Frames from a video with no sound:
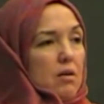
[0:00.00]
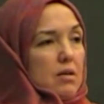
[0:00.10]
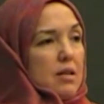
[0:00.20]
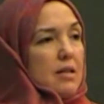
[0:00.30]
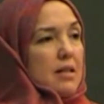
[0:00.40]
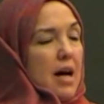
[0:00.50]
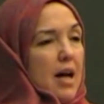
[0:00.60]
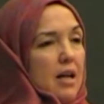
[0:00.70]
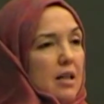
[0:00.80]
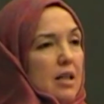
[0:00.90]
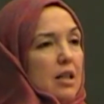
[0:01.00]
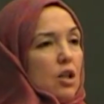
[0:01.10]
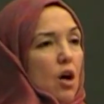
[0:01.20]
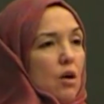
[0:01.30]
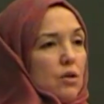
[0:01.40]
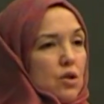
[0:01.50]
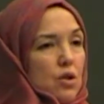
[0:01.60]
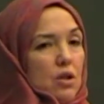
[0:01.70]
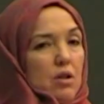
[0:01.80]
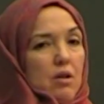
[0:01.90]
society,
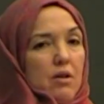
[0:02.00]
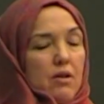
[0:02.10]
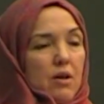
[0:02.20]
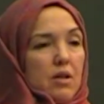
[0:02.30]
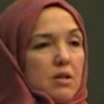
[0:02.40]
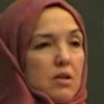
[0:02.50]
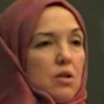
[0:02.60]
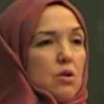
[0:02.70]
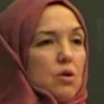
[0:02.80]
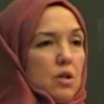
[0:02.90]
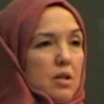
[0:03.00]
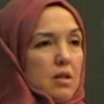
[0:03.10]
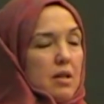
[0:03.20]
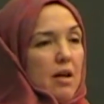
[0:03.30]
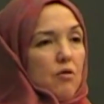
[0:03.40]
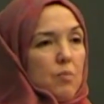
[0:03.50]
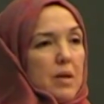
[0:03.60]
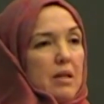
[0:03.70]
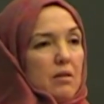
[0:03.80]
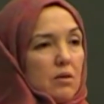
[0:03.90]
culture, their institutions have
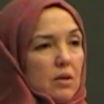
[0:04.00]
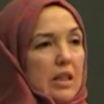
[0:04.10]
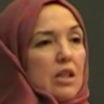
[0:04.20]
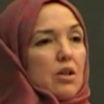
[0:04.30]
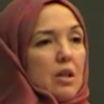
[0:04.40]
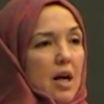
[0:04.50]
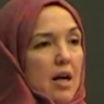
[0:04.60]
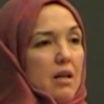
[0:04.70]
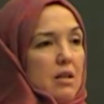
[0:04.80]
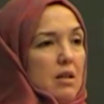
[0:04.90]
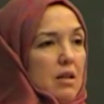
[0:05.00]
been clear-cut.